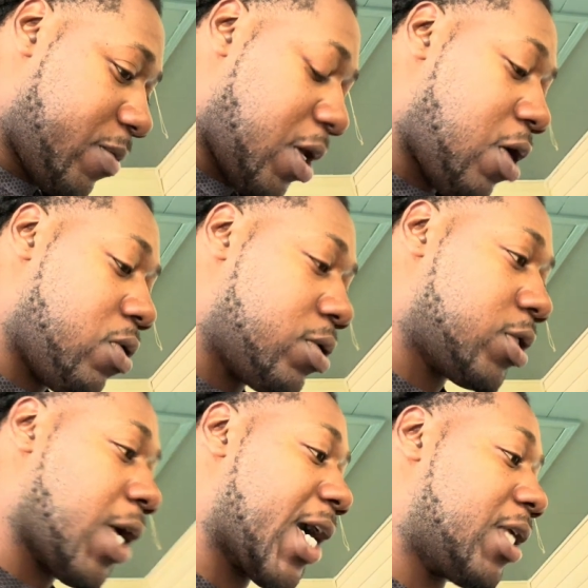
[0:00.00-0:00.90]
Oh,
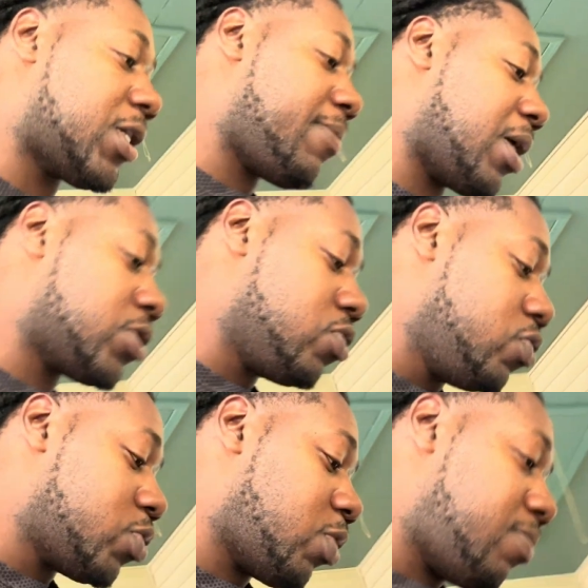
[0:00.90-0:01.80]
so I gotta take my
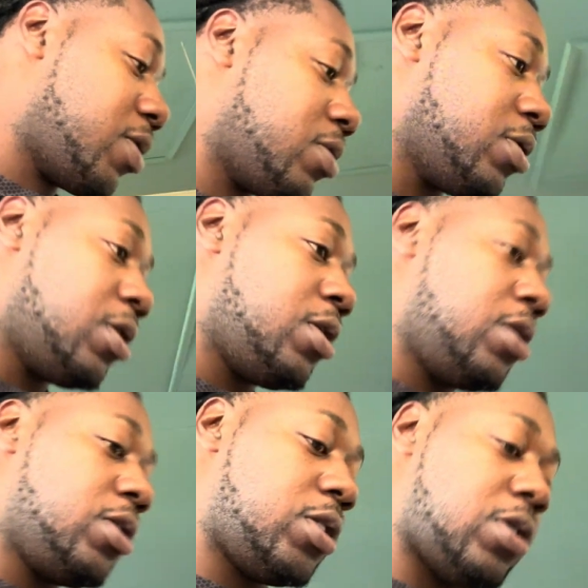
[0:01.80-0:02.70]
tools with me
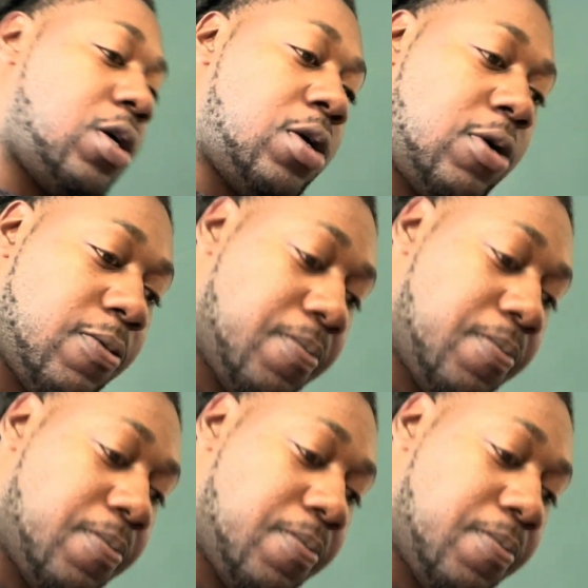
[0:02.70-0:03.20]
to